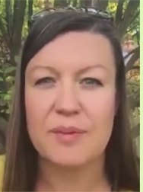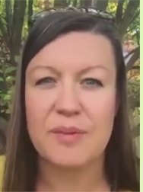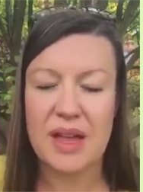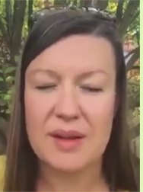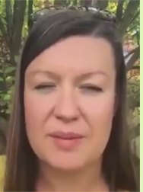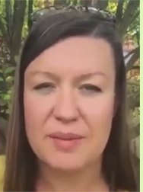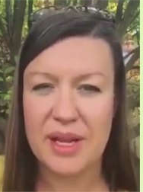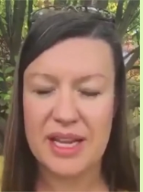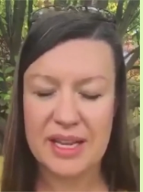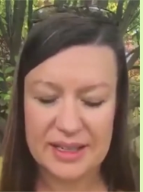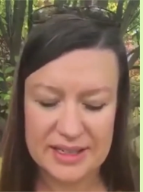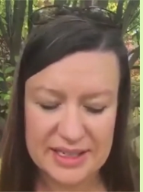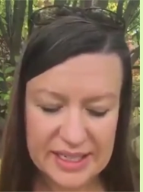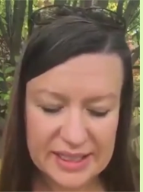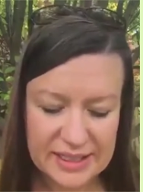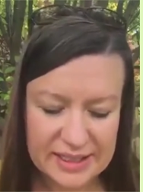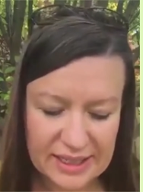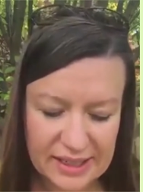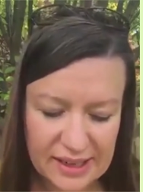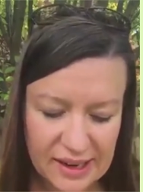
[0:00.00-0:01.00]
and being
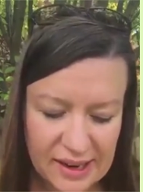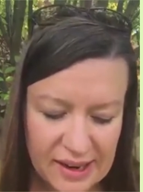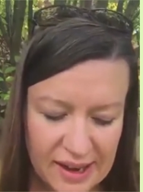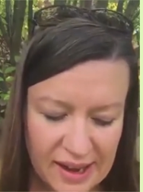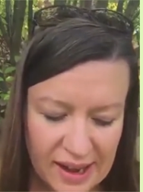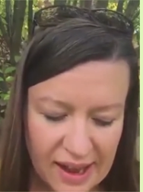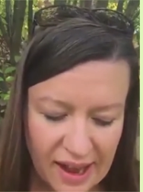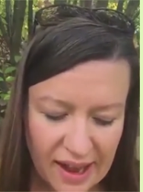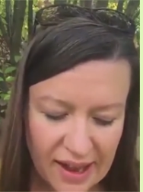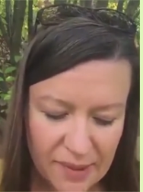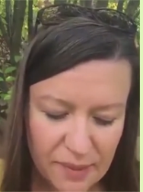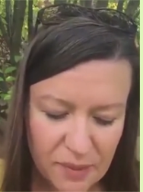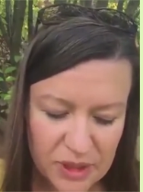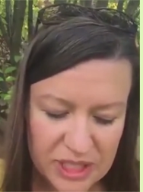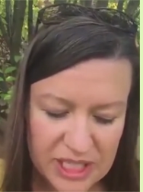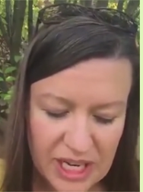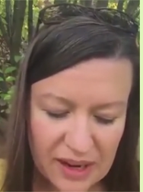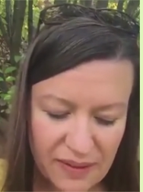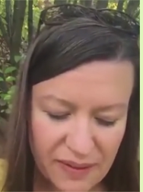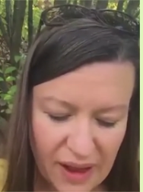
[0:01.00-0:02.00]
addicted, um, which
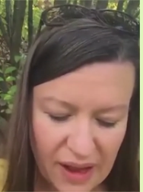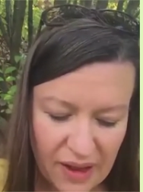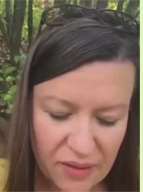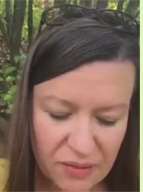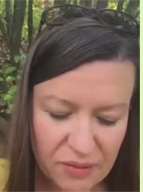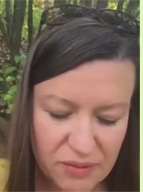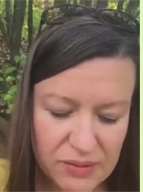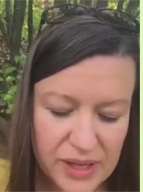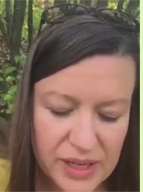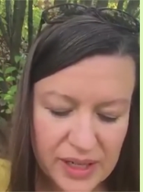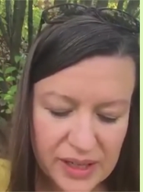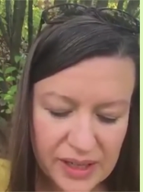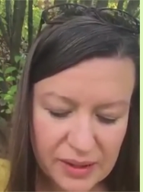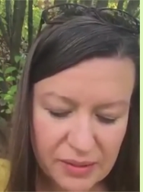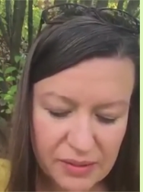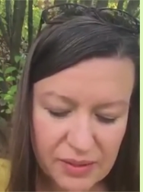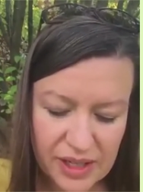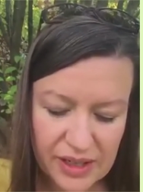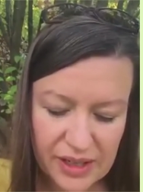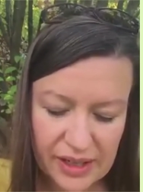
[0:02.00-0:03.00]
I found really,
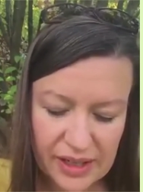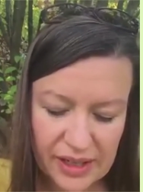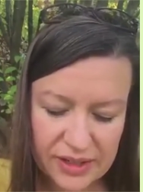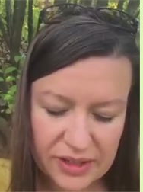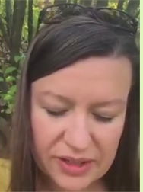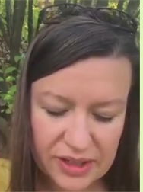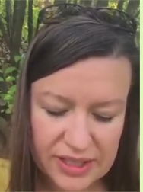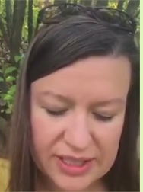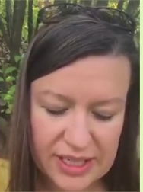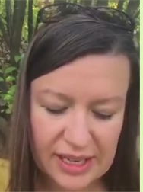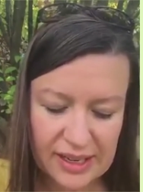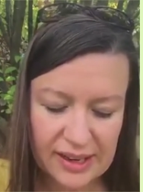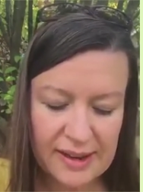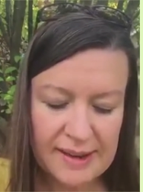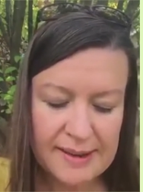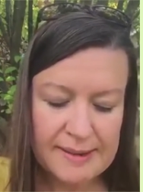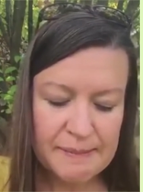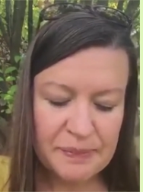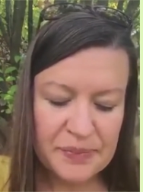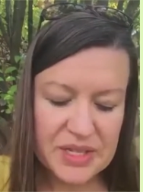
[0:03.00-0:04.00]
really interesting.
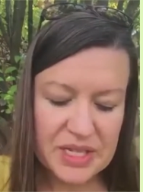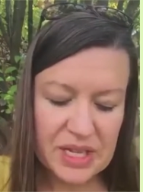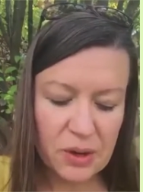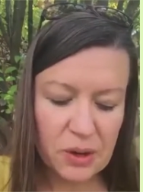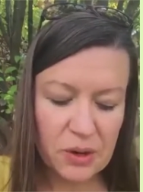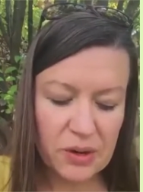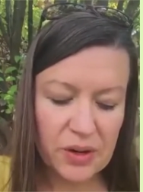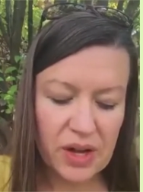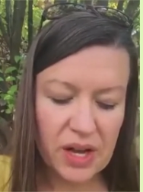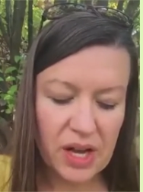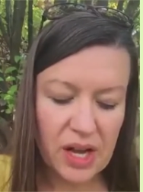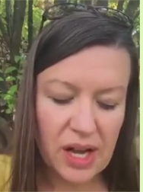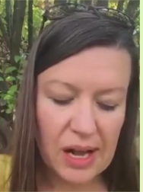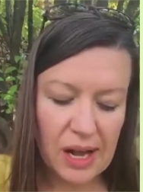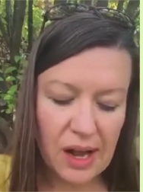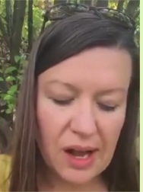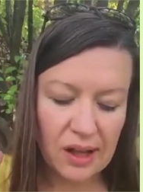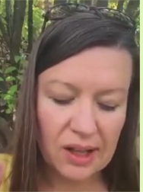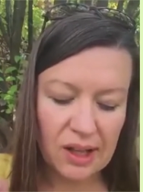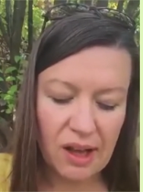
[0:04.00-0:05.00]
So
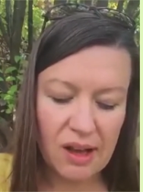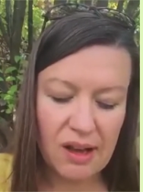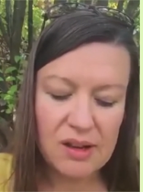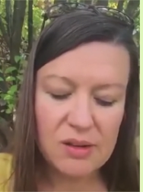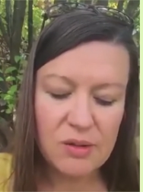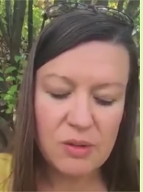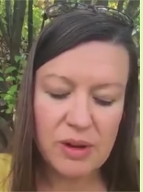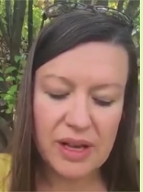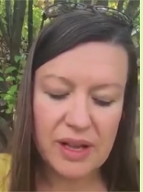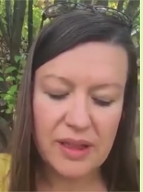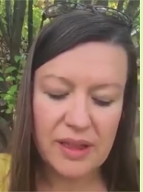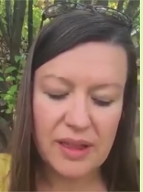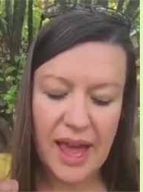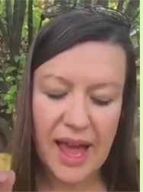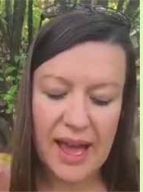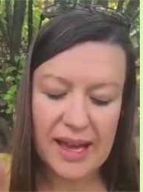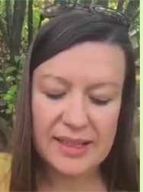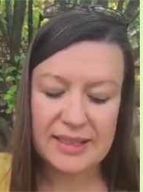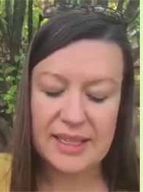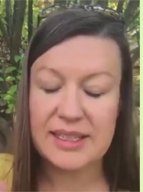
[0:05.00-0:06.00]
Along with
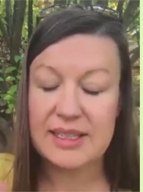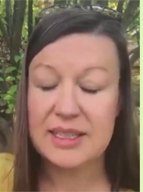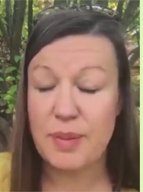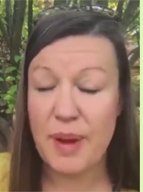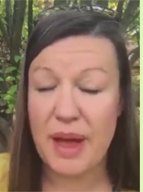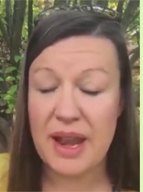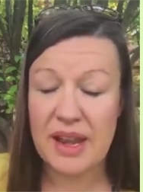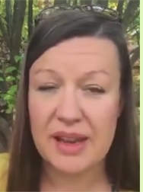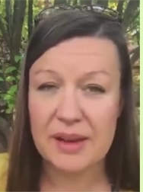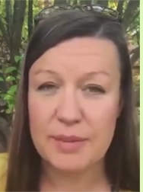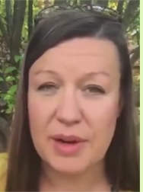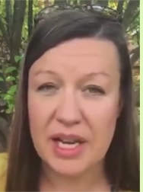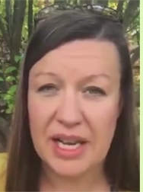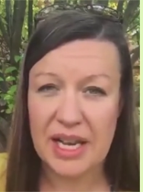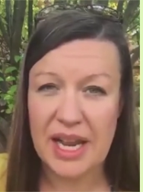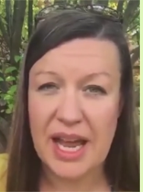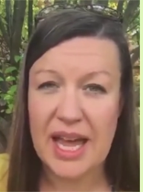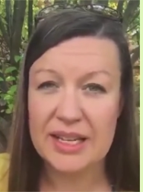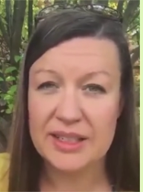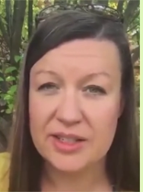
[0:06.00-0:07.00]
excess spending
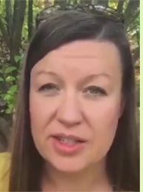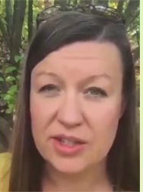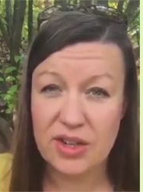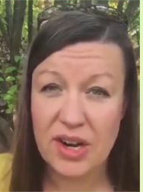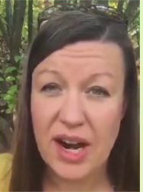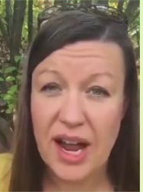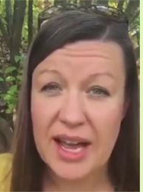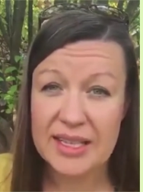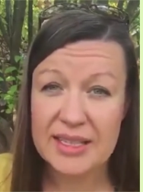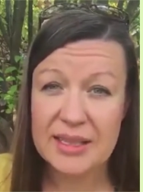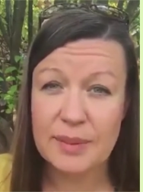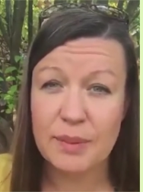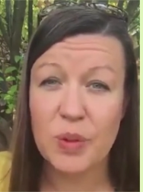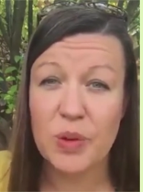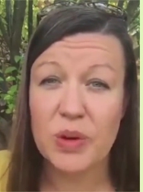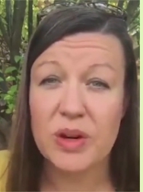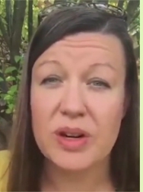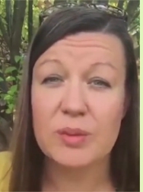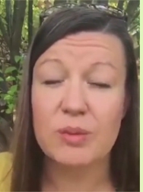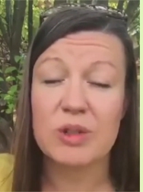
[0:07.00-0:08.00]
money and stress,
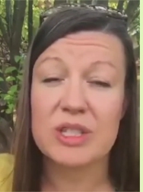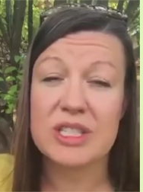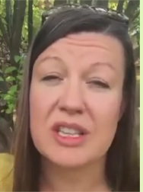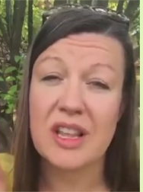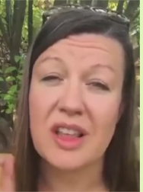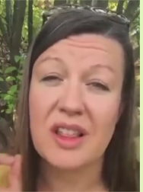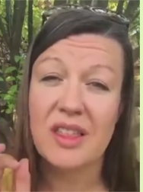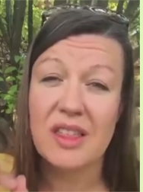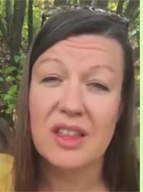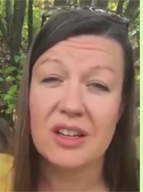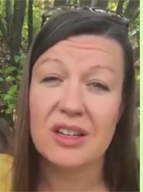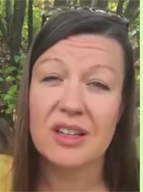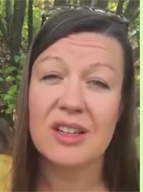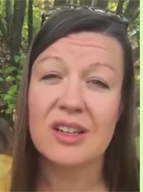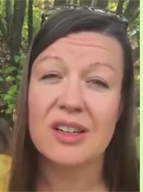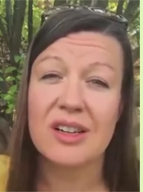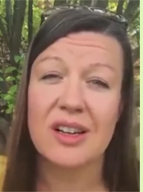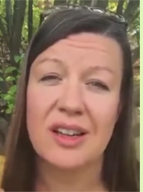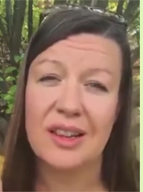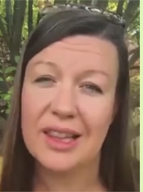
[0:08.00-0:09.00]
boredom was the
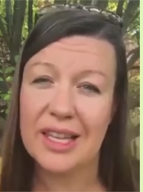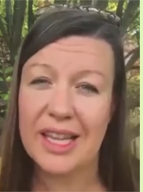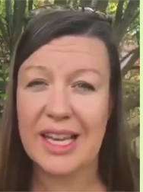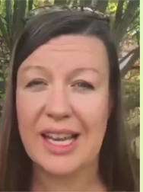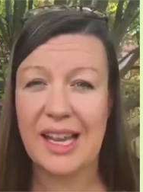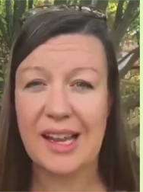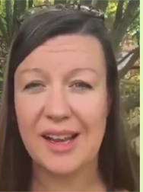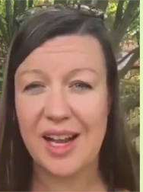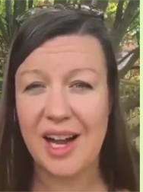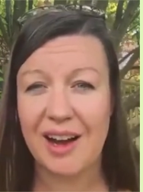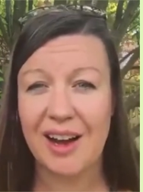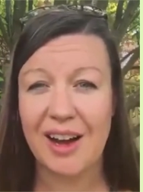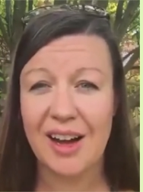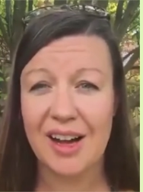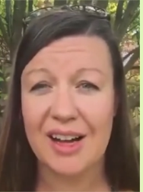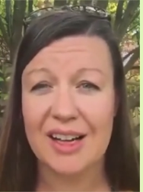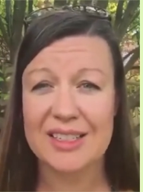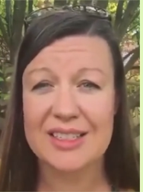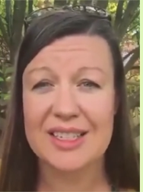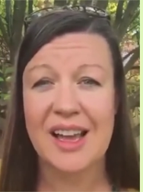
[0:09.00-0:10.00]
third leading
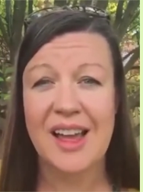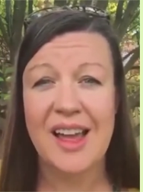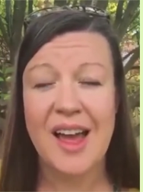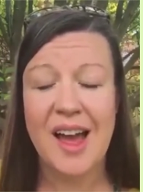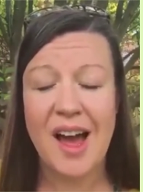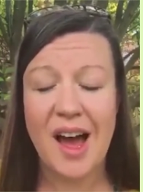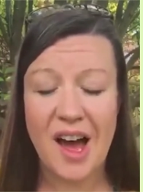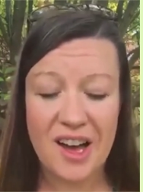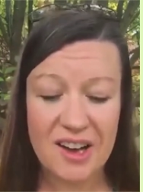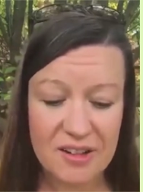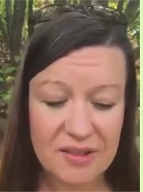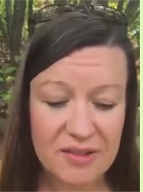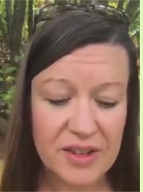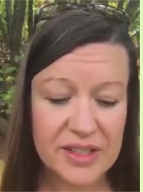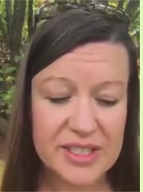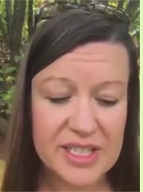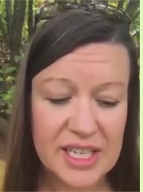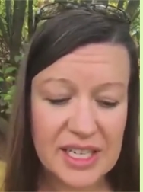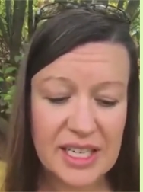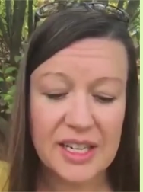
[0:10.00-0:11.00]
cause of
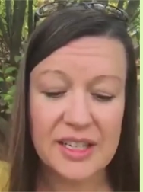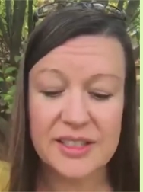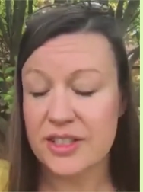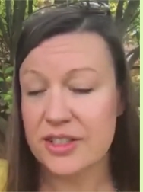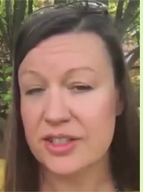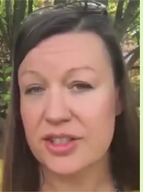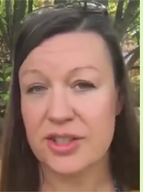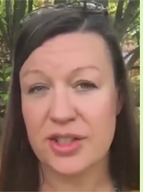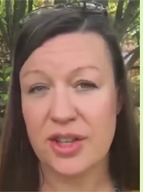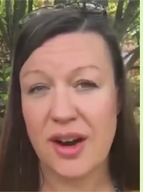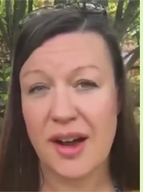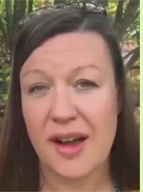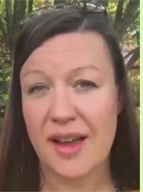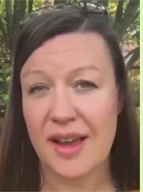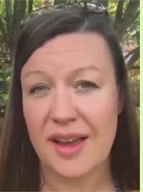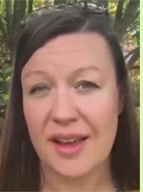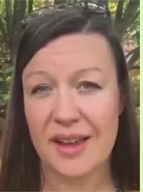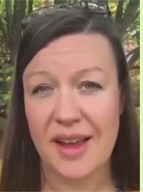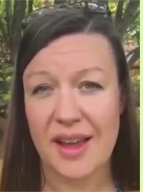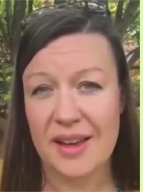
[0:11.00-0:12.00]
teenagers
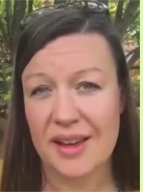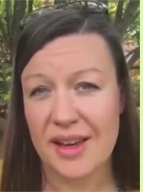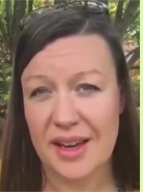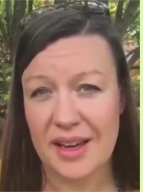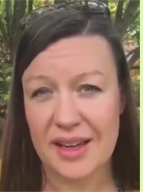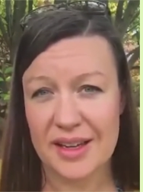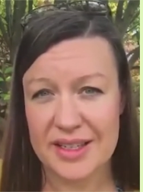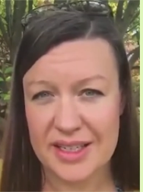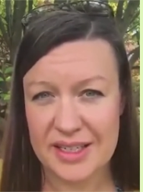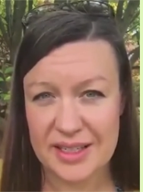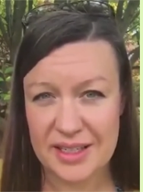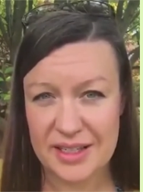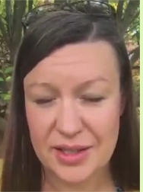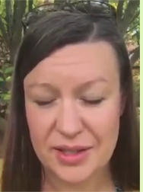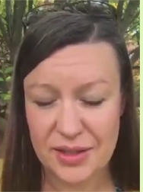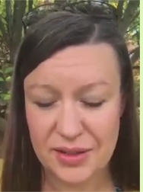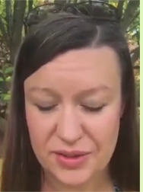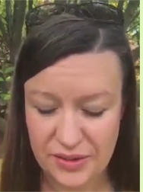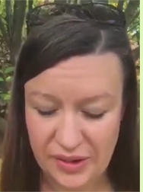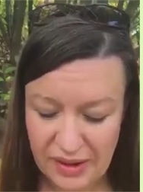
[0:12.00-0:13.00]
trying and getting addicted
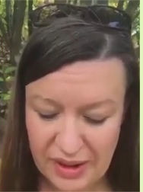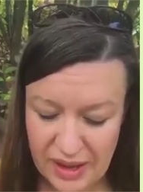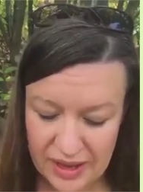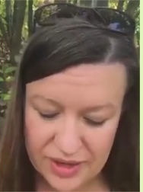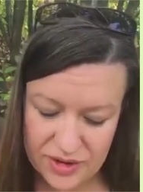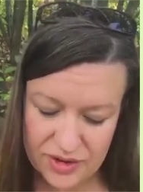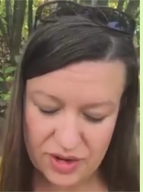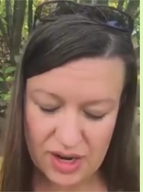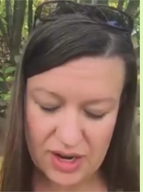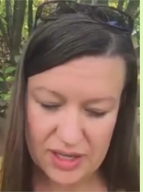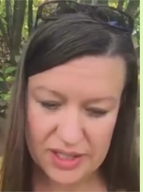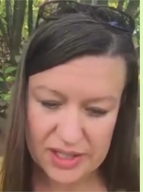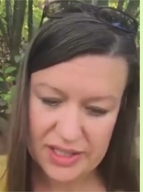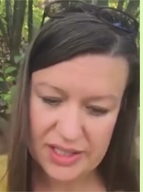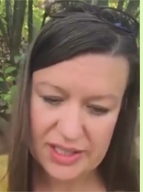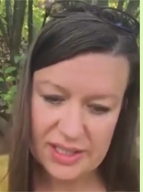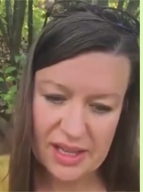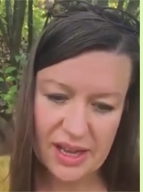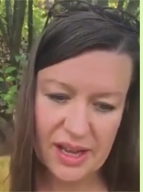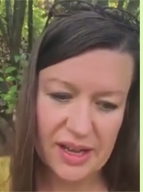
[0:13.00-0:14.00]
to drugs,
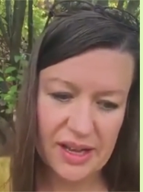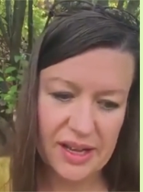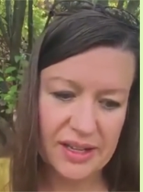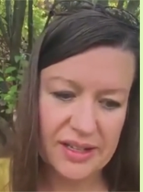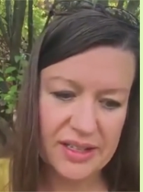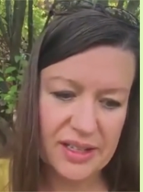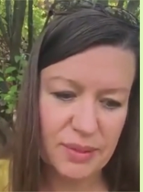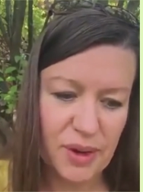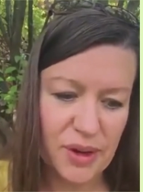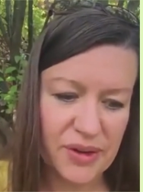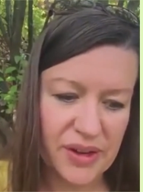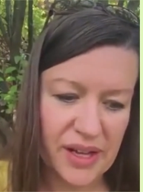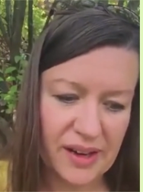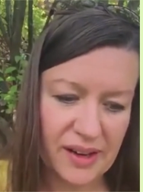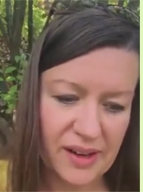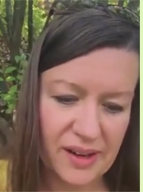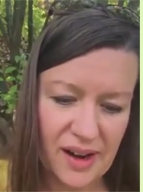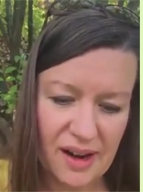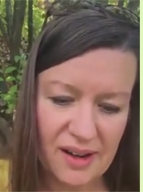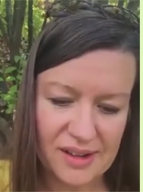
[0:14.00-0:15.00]
uh, smoking,
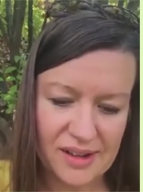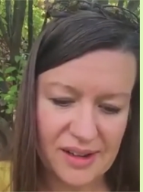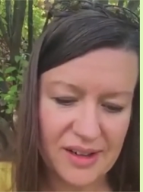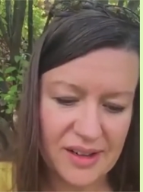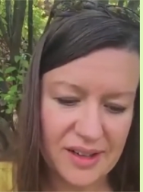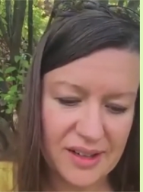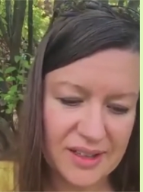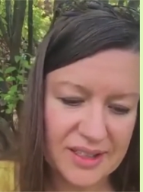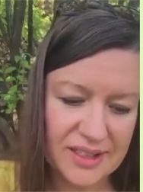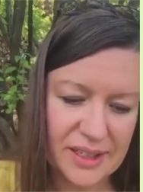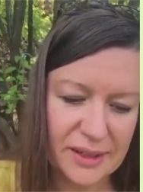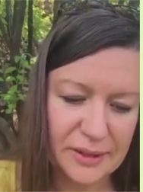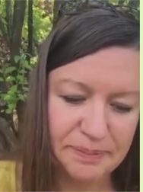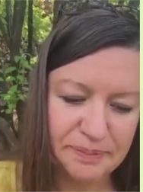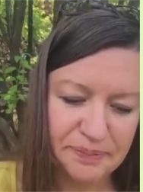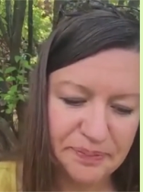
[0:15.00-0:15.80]
or alcohol. So,